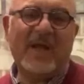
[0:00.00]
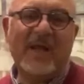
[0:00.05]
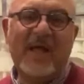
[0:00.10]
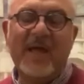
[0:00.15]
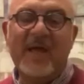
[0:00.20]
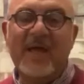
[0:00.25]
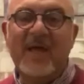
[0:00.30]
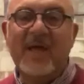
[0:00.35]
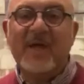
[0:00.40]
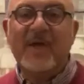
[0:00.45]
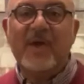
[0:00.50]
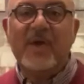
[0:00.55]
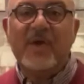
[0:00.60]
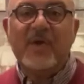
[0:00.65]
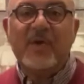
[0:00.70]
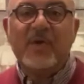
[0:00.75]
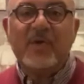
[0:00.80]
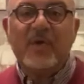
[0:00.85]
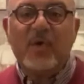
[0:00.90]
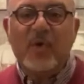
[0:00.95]
lie.
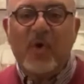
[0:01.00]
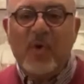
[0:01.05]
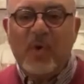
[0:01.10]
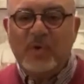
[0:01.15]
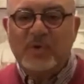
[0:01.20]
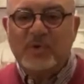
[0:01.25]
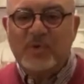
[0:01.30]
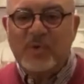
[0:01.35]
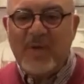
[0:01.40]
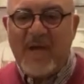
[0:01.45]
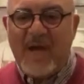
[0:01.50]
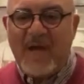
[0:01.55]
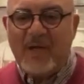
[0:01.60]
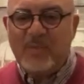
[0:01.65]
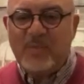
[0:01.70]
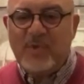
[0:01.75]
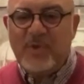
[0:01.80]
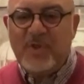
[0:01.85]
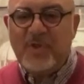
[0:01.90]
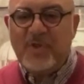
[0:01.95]
Go to
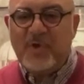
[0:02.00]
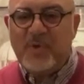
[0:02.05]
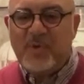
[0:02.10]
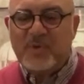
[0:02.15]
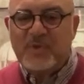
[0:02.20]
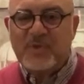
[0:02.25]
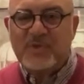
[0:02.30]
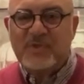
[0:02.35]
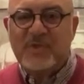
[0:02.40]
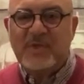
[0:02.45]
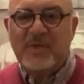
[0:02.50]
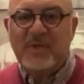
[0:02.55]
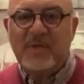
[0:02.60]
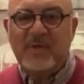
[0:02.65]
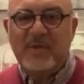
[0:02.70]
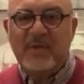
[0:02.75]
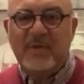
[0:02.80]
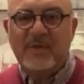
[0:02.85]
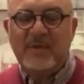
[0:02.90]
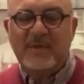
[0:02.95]
God with those
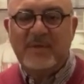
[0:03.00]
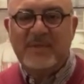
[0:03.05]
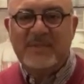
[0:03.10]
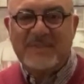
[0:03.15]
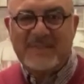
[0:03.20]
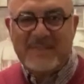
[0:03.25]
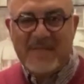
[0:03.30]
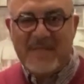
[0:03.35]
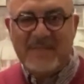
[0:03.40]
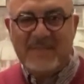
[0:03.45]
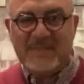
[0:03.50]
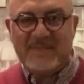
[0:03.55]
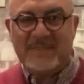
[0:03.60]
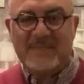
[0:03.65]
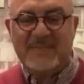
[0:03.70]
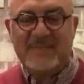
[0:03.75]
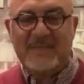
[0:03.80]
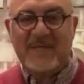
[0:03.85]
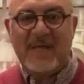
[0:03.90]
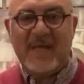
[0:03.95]

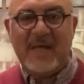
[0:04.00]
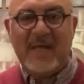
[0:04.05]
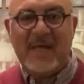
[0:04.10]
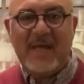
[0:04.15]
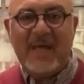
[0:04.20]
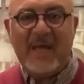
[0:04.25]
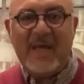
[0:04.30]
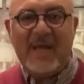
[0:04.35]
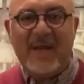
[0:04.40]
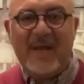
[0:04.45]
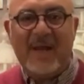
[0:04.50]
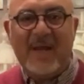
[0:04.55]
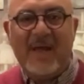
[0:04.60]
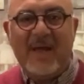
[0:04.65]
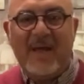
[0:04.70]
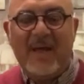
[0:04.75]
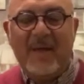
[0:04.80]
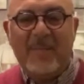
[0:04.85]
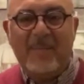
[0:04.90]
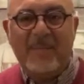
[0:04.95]
sins and
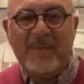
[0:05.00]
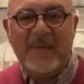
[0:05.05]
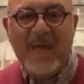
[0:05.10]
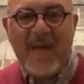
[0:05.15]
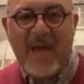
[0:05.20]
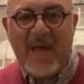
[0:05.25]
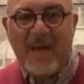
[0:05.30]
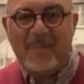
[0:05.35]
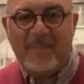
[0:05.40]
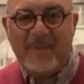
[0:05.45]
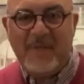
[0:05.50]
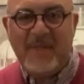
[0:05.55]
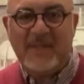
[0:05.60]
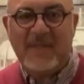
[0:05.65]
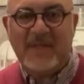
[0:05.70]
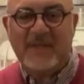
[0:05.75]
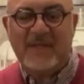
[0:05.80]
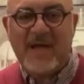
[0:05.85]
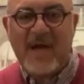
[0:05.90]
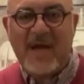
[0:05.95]
be happy
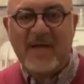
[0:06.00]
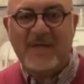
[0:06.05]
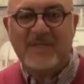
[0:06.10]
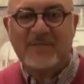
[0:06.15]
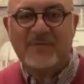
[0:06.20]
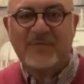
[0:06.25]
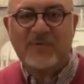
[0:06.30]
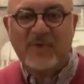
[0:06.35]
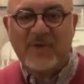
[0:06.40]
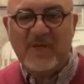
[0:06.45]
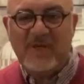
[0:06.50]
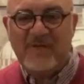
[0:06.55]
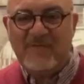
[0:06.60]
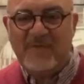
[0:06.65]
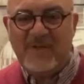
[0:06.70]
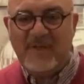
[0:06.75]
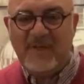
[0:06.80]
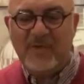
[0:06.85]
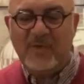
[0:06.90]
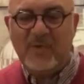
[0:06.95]
that God is
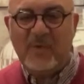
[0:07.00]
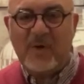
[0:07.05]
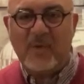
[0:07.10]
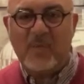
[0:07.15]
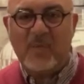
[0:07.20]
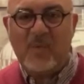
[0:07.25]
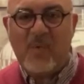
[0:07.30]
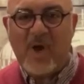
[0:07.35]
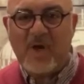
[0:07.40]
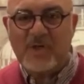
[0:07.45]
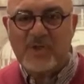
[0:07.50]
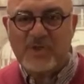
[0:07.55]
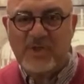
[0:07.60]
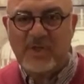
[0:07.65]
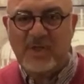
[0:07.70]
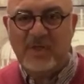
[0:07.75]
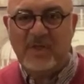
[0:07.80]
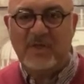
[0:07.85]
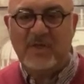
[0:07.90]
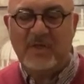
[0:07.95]
forgiving you and
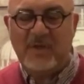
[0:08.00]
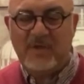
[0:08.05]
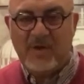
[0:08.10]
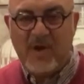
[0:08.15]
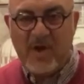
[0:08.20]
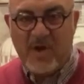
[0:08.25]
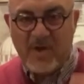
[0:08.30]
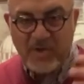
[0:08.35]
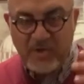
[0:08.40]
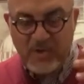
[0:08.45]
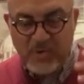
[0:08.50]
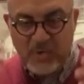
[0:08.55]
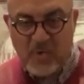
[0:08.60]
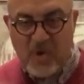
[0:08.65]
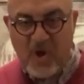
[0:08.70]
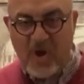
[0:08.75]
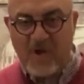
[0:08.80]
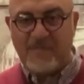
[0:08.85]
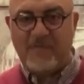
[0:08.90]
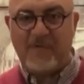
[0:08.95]
washing you
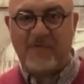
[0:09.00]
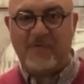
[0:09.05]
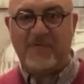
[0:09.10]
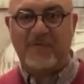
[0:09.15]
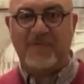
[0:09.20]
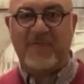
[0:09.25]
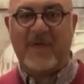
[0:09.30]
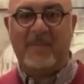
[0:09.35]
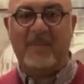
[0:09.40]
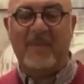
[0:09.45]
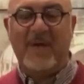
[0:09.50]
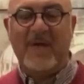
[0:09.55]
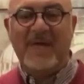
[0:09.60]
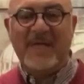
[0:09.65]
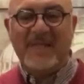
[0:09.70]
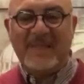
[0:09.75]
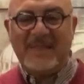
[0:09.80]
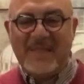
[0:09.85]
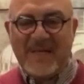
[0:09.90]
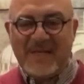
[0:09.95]
off of them.
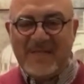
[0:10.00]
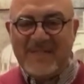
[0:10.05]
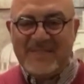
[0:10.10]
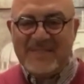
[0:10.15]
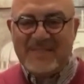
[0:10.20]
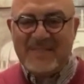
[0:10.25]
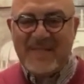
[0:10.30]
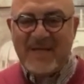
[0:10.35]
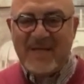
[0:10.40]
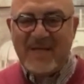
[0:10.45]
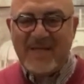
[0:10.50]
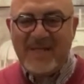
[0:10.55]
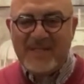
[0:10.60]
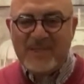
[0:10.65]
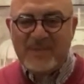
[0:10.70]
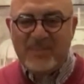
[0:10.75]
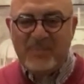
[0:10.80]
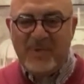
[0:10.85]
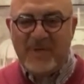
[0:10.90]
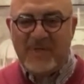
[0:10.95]
That is the
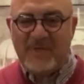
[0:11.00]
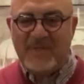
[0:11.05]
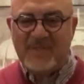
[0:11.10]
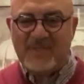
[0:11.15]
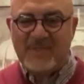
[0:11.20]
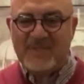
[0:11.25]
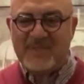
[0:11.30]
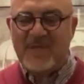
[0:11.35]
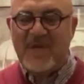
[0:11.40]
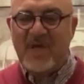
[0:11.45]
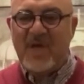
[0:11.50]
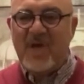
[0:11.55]
experience